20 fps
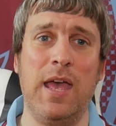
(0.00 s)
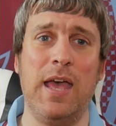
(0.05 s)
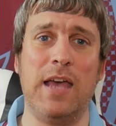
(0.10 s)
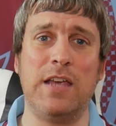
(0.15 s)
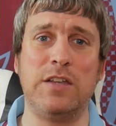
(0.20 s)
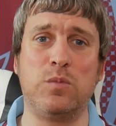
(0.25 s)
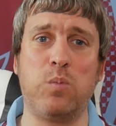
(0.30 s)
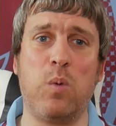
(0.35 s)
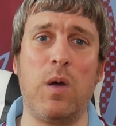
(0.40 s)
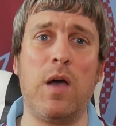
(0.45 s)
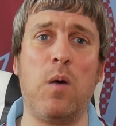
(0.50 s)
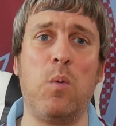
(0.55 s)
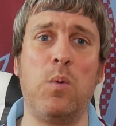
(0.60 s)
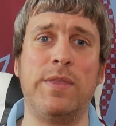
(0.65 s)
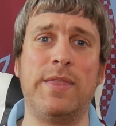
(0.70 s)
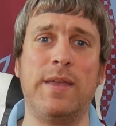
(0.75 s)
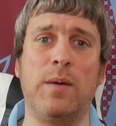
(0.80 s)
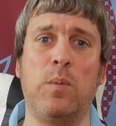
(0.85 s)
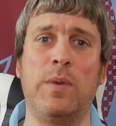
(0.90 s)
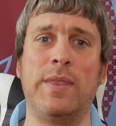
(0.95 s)
as well,
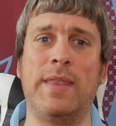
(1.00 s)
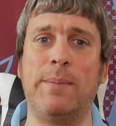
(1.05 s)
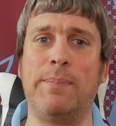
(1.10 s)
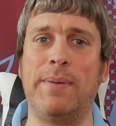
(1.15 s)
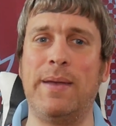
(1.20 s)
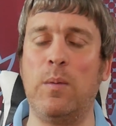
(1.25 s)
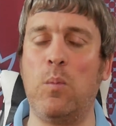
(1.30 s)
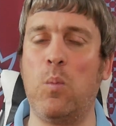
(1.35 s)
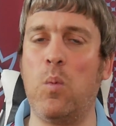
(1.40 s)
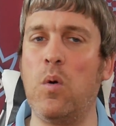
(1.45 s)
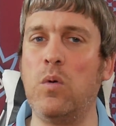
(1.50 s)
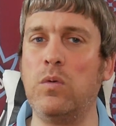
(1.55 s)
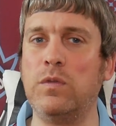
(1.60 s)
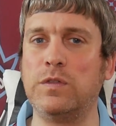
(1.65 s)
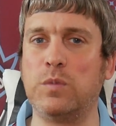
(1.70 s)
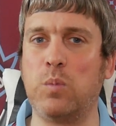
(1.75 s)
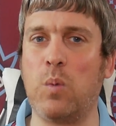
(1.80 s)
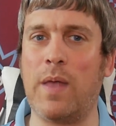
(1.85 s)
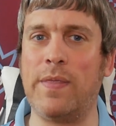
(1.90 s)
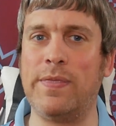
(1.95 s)
with it when they beat
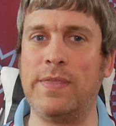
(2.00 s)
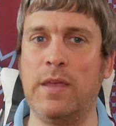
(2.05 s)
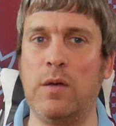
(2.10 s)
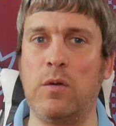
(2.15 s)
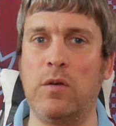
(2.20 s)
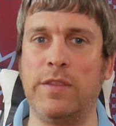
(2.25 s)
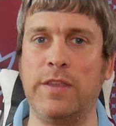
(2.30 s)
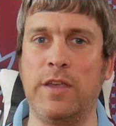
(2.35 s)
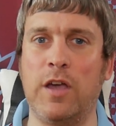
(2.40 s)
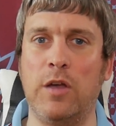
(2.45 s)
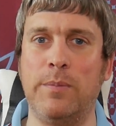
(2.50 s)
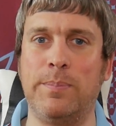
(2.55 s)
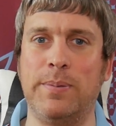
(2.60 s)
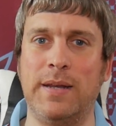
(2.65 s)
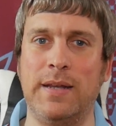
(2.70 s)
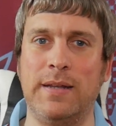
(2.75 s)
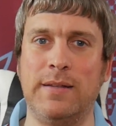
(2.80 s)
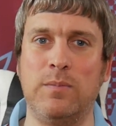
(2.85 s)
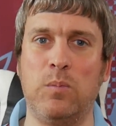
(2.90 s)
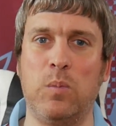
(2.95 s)
Wolves 1-0 on the
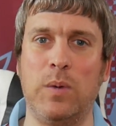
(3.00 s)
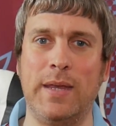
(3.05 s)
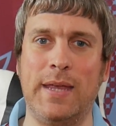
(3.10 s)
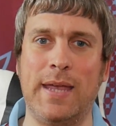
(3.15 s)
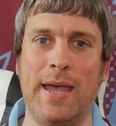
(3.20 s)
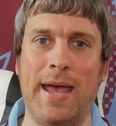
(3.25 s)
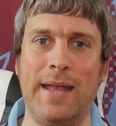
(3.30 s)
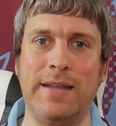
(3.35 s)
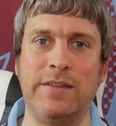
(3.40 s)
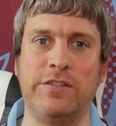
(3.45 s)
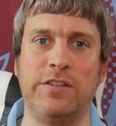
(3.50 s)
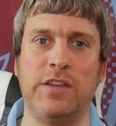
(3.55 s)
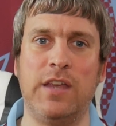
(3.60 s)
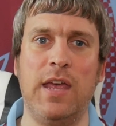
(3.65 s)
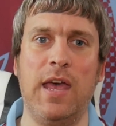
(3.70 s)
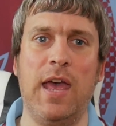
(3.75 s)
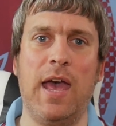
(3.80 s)
opening weekend.